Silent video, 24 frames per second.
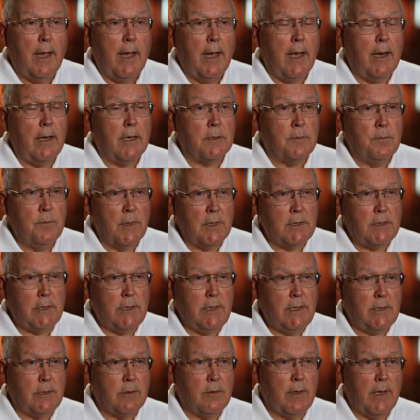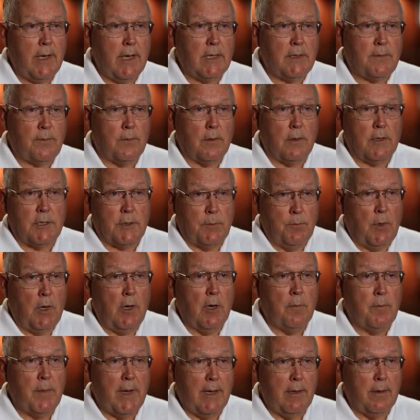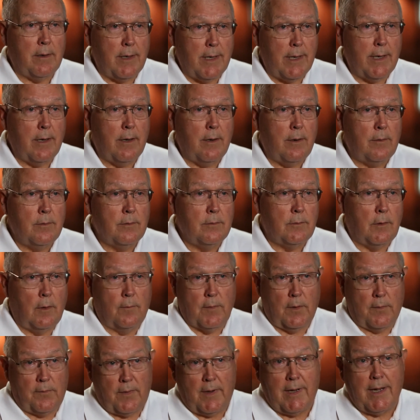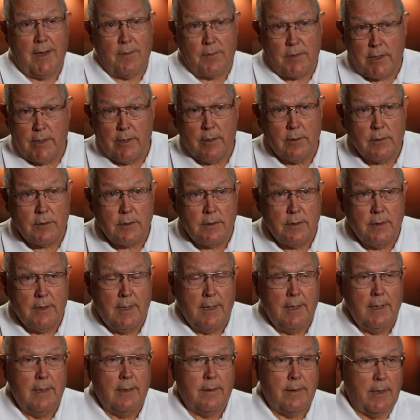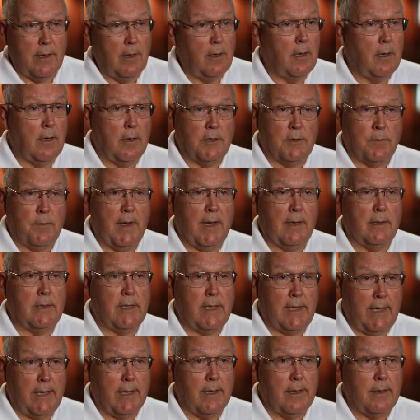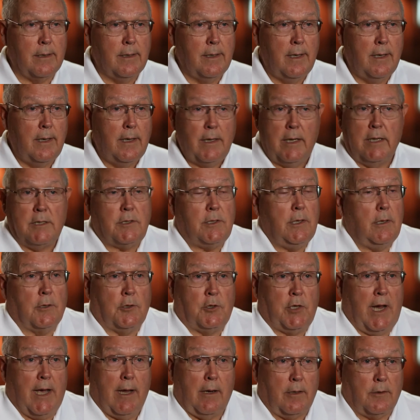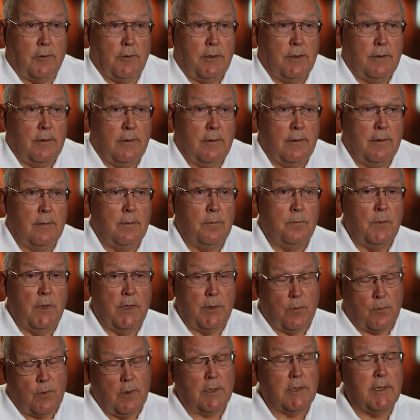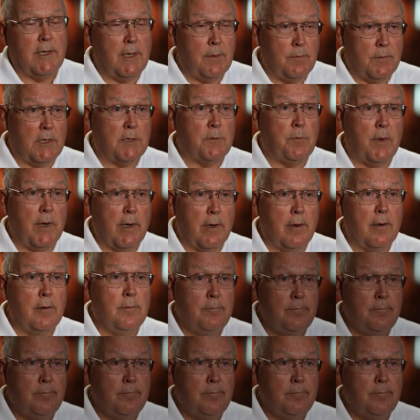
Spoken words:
and it's much easier to ask for a small amount now over 5 years than a large amount at the end. It's still a challenge, but it works out much better.